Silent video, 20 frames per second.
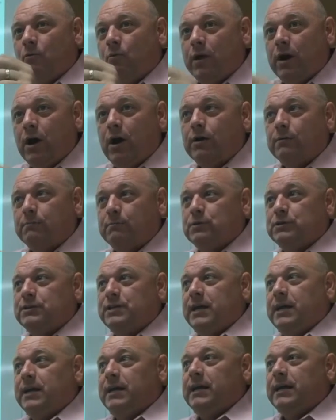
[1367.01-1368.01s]

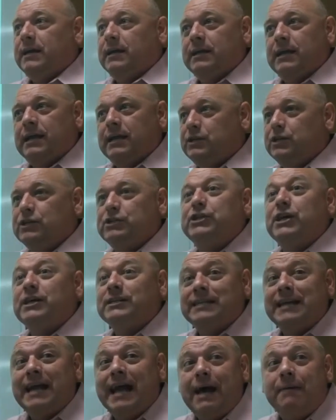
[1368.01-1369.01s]
100%. It just
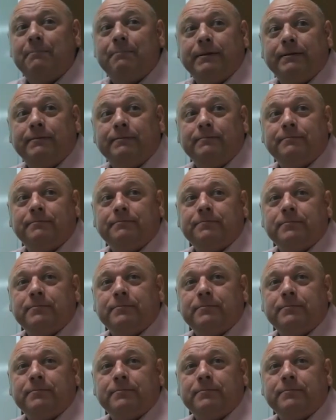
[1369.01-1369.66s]
doesn't happen.